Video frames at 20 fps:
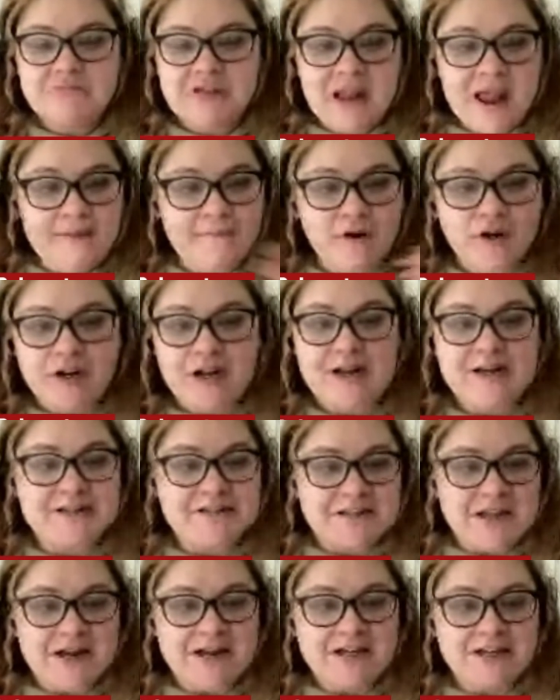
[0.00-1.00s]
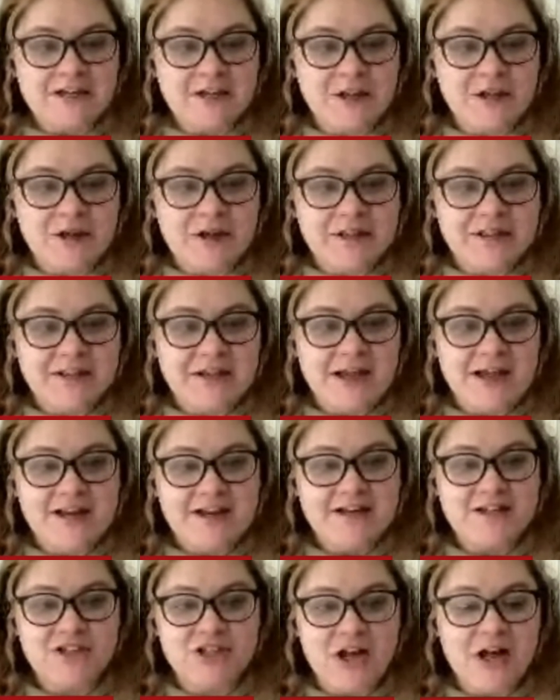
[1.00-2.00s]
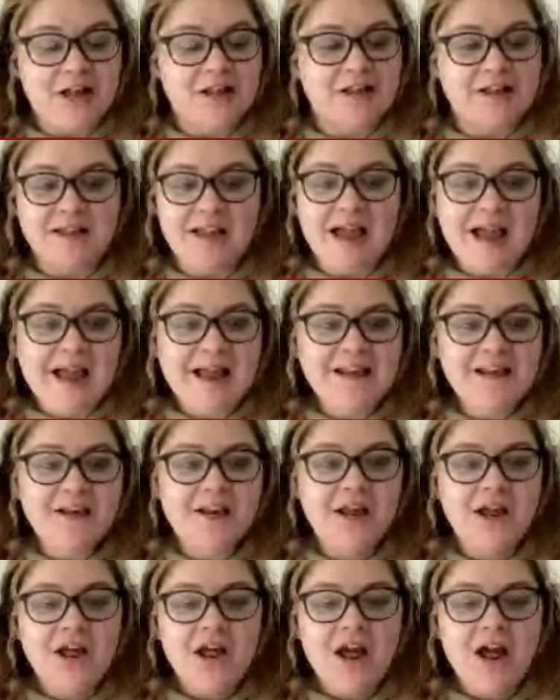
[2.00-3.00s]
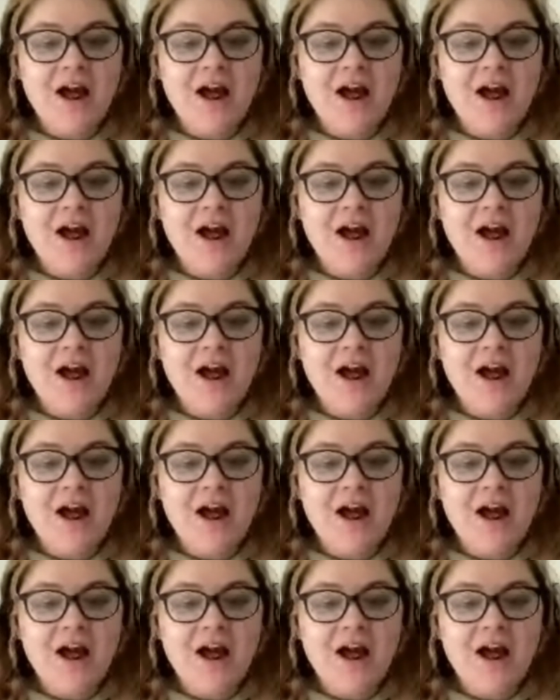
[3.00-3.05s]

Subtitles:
never get a second look at the NHL again